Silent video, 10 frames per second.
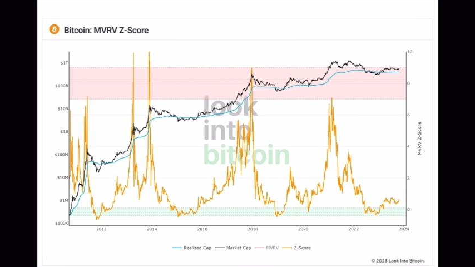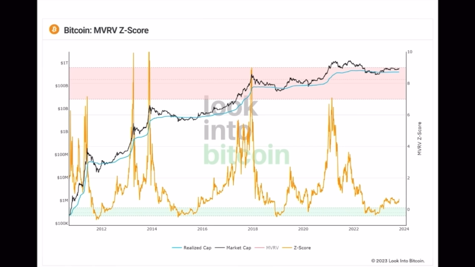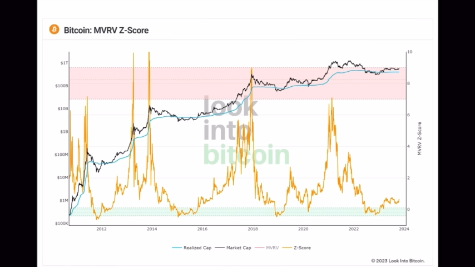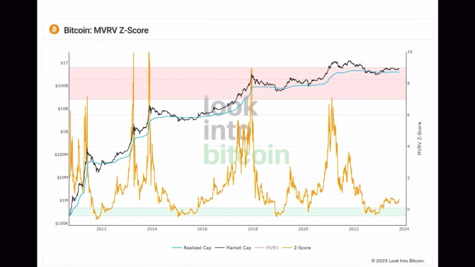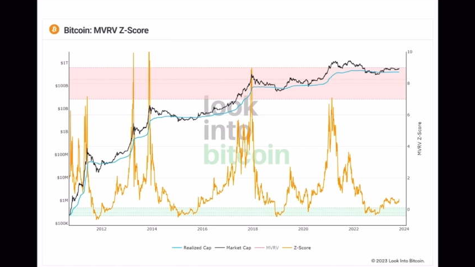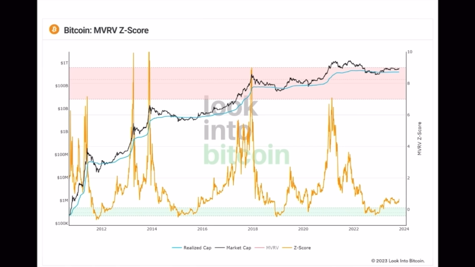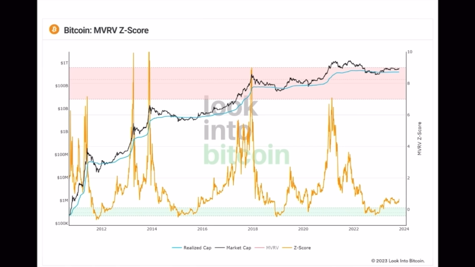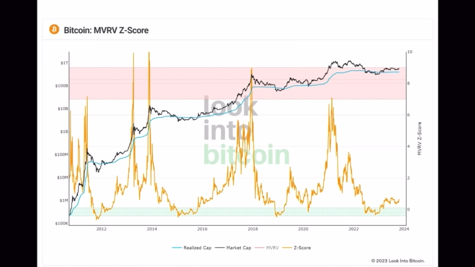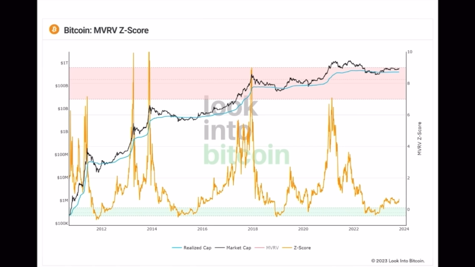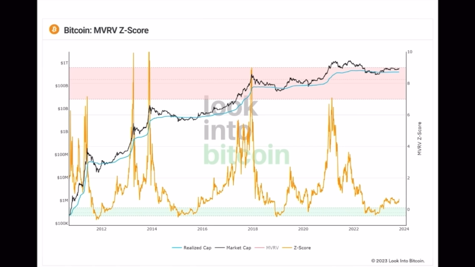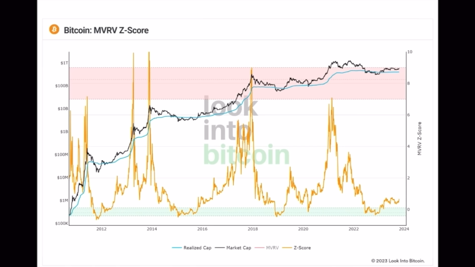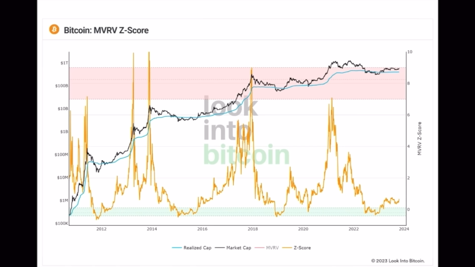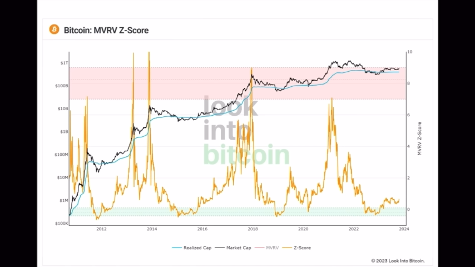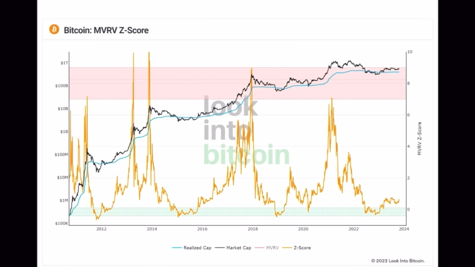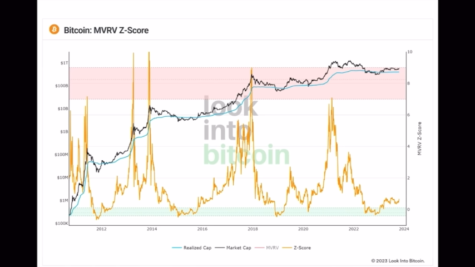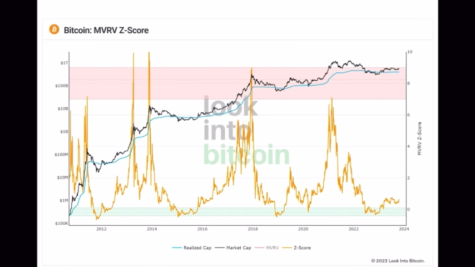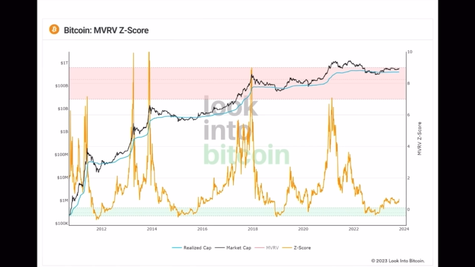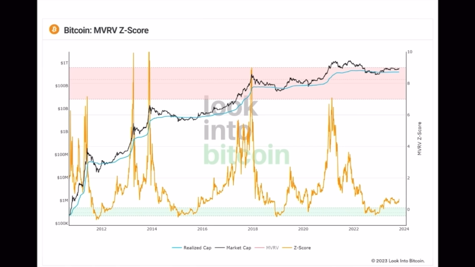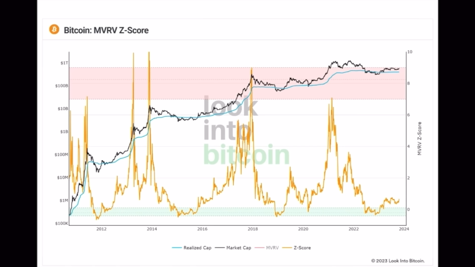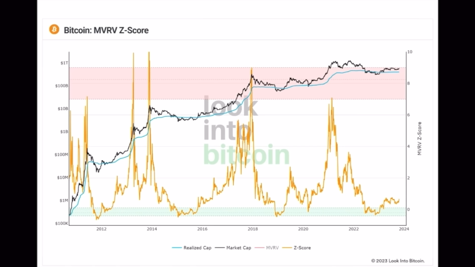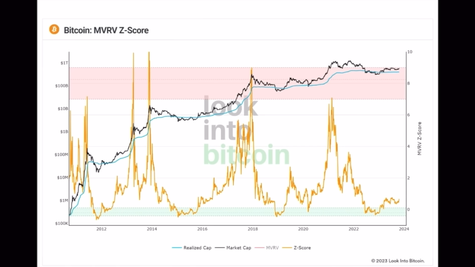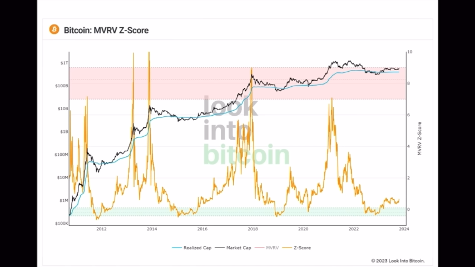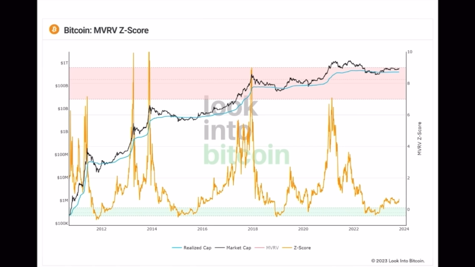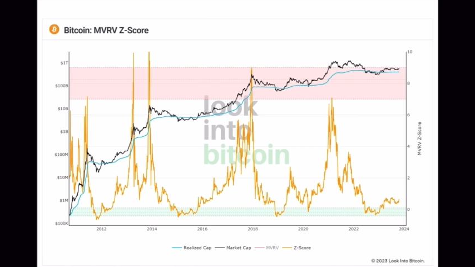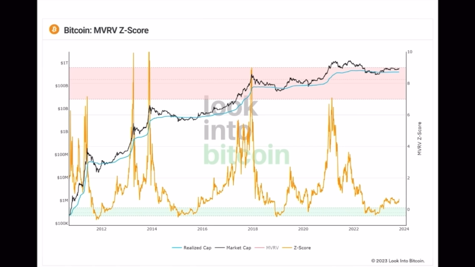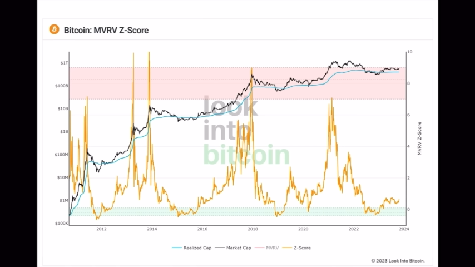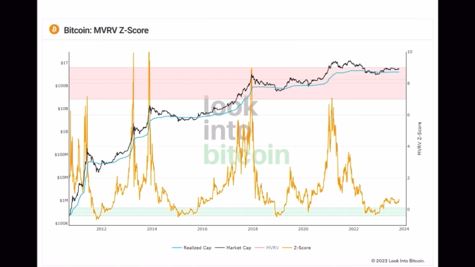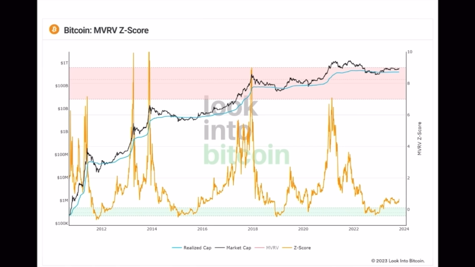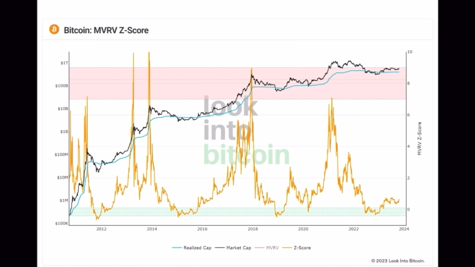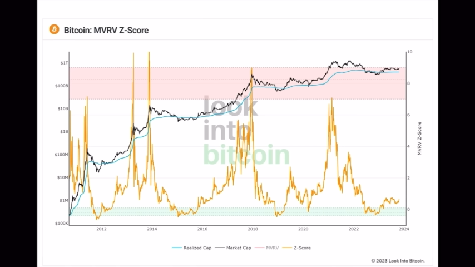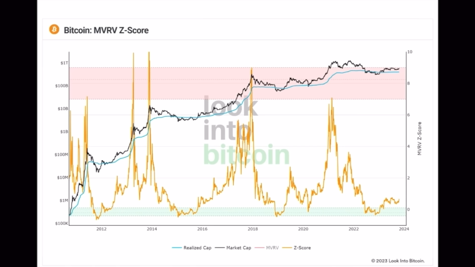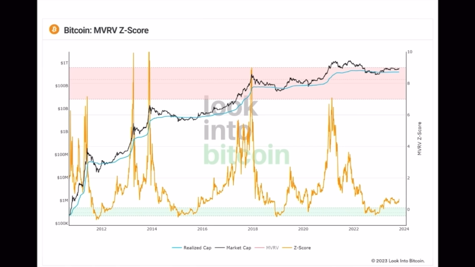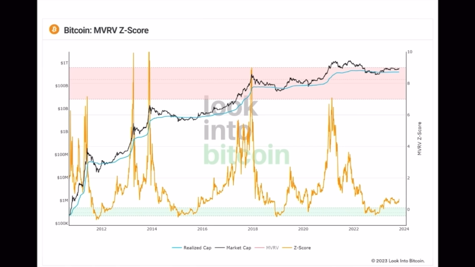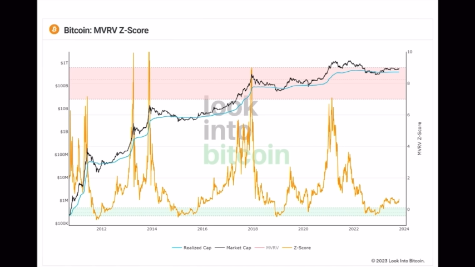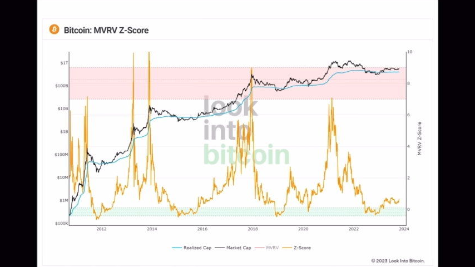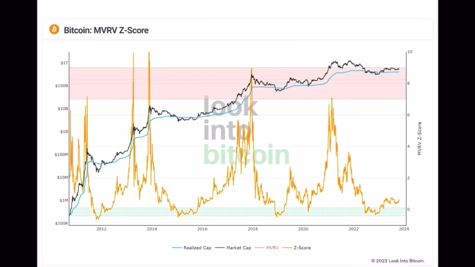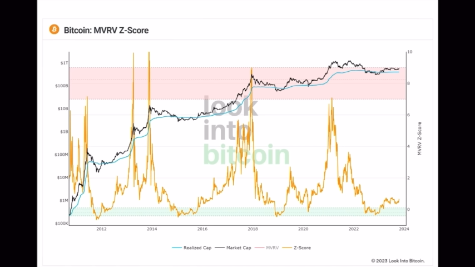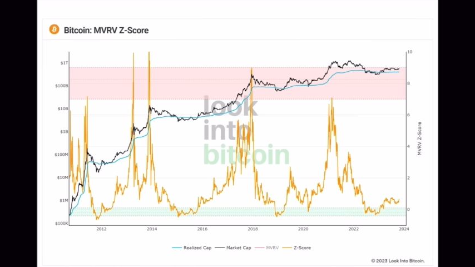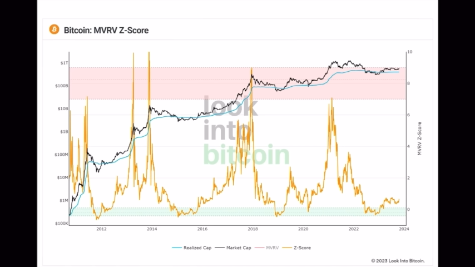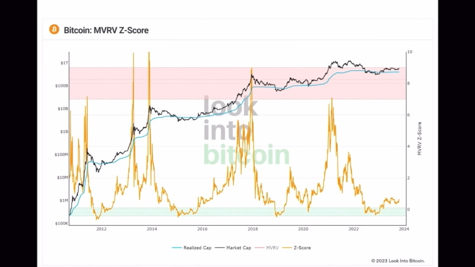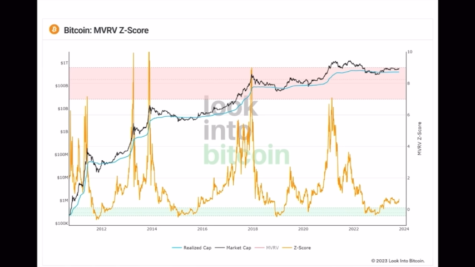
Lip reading: [unreadable: no face in view]